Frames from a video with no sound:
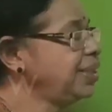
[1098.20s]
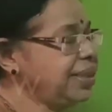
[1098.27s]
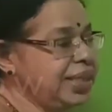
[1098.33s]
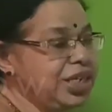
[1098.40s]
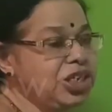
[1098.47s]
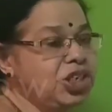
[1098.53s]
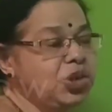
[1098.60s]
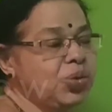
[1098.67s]

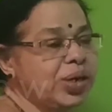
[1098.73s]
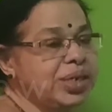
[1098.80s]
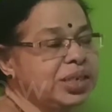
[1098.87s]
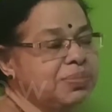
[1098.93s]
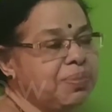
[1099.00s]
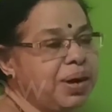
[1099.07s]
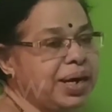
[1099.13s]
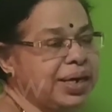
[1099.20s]

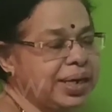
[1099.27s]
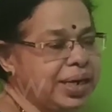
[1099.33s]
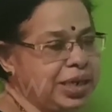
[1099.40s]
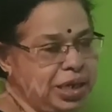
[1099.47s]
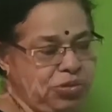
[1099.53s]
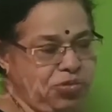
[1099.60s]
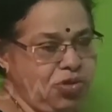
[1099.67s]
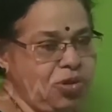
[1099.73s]
insurance market
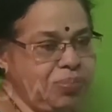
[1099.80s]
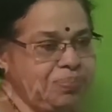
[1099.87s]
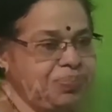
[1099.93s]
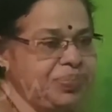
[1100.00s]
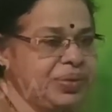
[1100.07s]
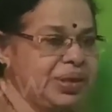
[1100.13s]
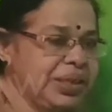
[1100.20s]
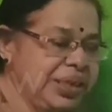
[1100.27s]
reform.
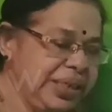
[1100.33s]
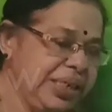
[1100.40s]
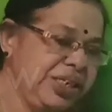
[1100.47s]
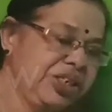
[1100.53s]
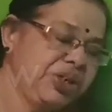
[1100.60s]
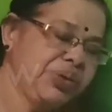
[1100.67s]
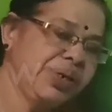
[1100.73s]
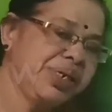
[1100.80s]

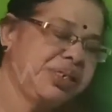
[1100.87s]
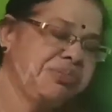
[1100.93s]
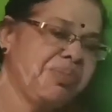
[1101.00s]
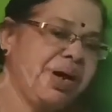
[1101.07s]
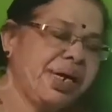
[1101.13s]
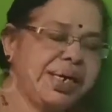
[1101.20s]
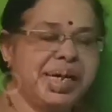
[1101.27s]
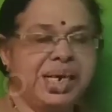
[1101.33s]
Insurance
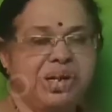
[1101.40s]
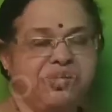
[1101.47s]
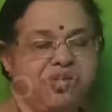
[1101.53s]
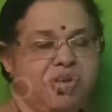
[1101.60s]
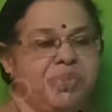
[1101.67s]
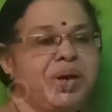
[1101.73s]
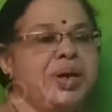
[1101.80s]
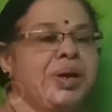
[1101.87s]
market
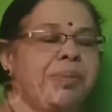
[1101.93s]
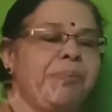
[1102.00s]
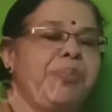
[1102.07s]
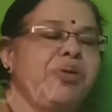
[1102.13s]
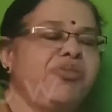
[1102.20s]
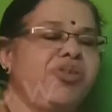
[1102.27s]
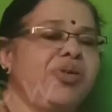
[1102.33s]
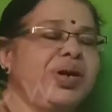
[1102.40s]
reform.
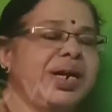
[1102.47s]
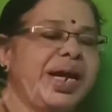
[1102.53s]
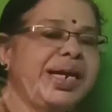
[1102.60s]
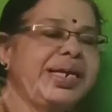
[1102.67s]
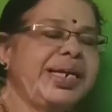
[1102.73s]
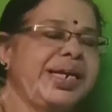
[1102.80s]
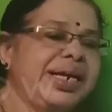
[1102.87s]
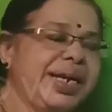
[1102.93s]
Before
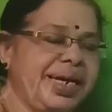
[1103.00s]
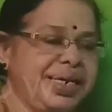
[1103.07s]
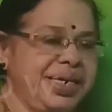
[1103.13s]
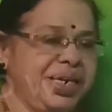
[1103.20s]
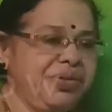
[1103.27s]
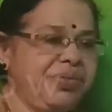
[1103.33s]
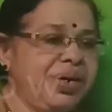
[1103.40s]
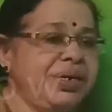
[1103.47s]

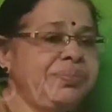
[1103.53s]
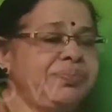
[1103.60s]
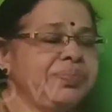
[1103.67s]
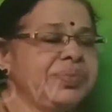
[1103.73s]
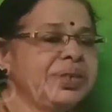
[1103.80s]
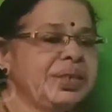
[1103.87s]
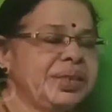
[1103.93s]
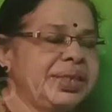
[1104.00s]
1991,
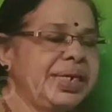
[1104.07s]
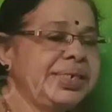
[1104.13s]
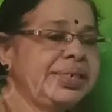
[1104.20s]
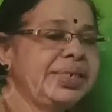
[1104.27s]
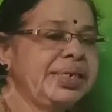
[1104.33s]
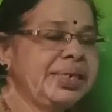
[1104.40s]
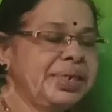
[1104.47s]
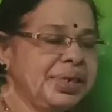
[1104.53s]
there is
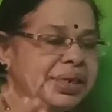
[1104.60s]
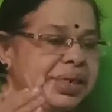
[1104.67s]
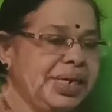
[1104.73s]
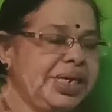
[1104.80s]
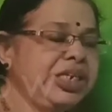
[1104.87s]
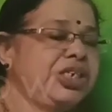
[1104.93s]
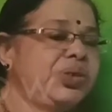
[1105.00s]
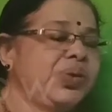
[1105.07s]

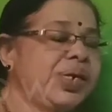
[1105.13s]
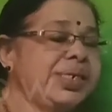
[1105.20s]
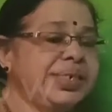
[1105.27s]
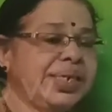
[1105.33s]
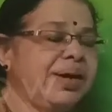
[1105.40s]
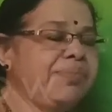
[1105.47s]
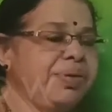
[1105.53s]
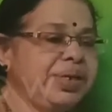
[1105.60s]

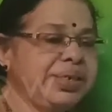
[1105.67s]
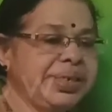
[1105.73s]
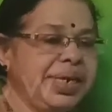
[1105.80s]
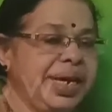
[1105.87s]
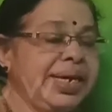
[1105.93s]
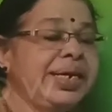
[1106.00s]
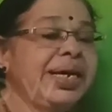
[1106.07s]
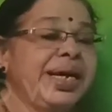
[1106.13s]
insurance companies
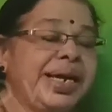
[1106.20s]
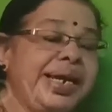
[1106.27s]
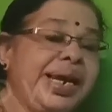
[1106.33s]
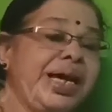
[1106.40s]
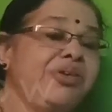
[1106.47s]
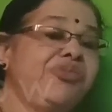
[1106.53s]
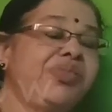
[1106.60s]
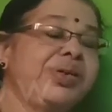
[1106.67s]
like
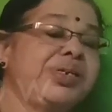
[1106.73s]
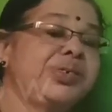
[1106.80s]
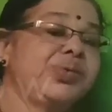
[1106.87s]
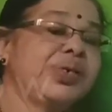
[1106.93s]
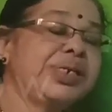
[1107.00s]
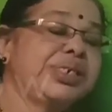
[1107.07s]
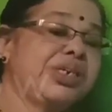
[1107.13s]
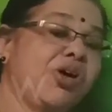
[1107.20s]
life
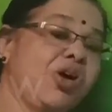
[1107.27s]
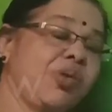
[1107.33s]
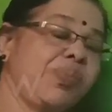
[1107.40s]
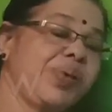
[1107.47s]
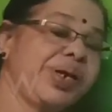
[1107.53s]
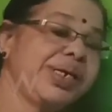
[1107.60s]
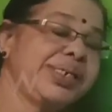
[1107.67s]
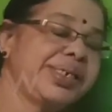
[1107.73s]
insurance
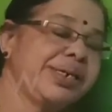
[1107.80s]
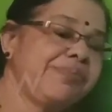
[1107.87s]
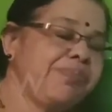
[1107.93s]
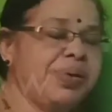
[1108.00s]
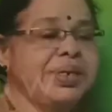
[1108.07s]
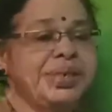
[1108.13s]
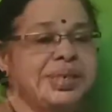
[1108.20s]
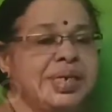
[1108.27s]
corporation
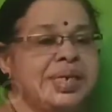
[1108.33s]
plus